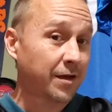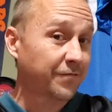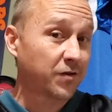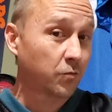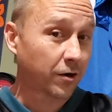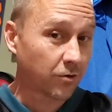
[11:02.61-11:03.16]
If
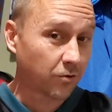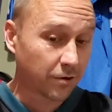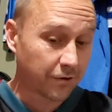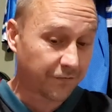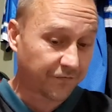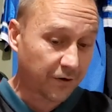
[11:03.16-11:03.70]
you want to go a
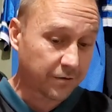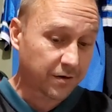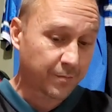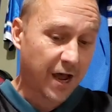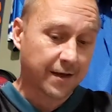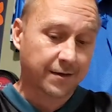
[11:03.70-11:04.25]
little further
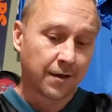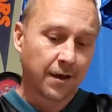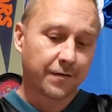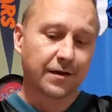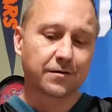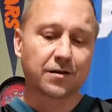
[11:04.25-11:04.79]
back,
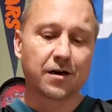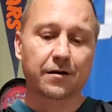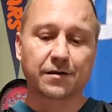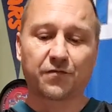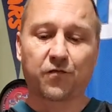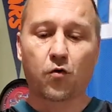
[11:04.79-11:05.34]
the underdog
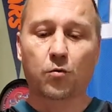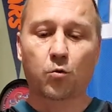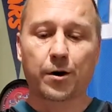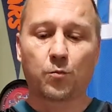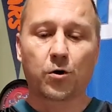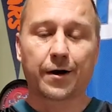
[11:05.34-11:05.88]
is
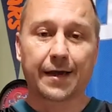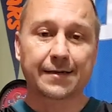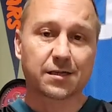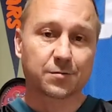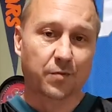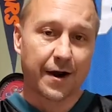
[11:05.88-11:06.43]
4-1-1
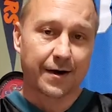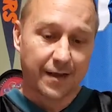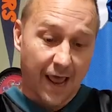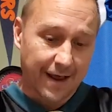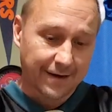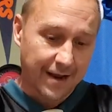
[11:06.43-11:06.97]
against spread
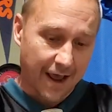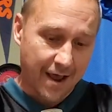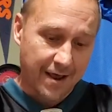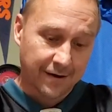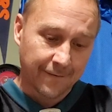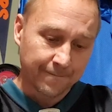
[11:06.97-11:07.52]

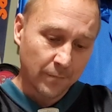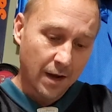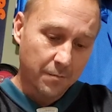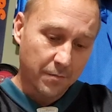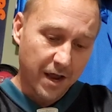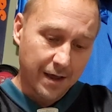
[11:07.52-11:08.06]
head-to-head.
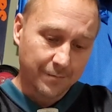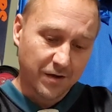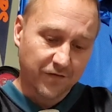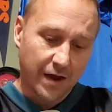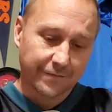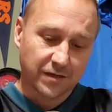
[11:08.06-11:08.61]
Miami
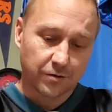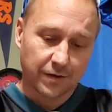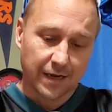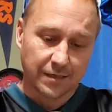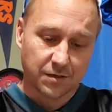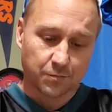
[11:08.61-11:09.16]
5-2
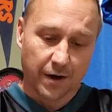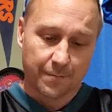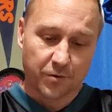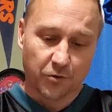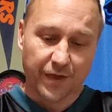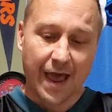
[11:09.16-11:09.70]
against spread
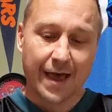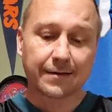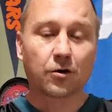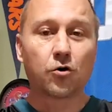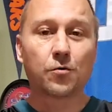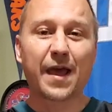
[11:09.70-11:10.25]
both at
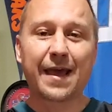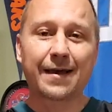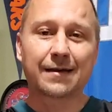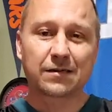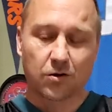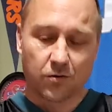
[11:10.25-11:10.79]
home
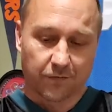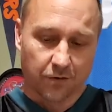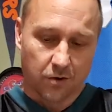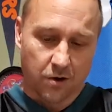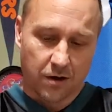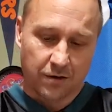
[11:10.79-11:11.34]
and
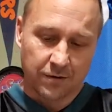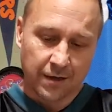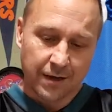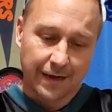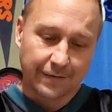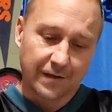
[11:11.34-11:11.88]
overall
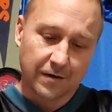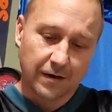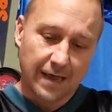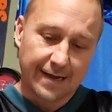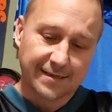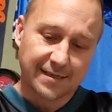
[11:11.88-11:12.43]
in their
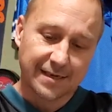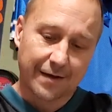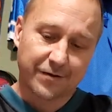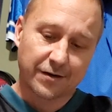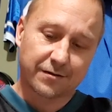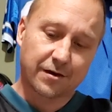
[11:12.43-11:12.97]
last
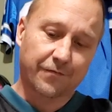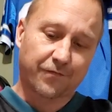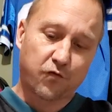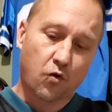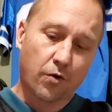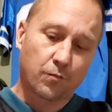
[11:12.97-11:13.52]
7. They're
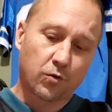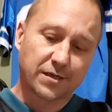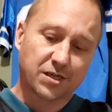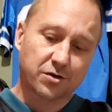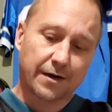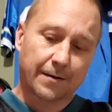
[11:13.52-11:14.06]
4-1
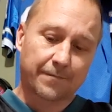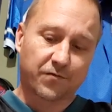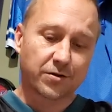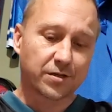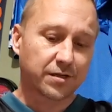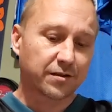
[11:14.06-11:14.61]
straight up
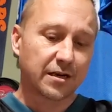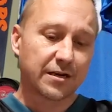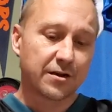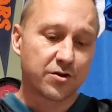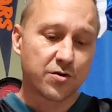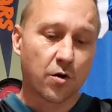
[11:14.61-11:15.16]
versus the
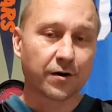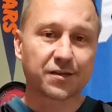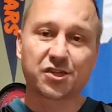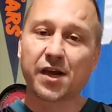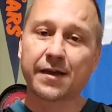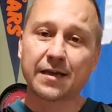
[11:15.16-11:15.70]
New York
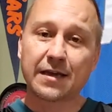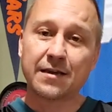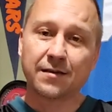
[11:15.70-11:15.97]
Jets.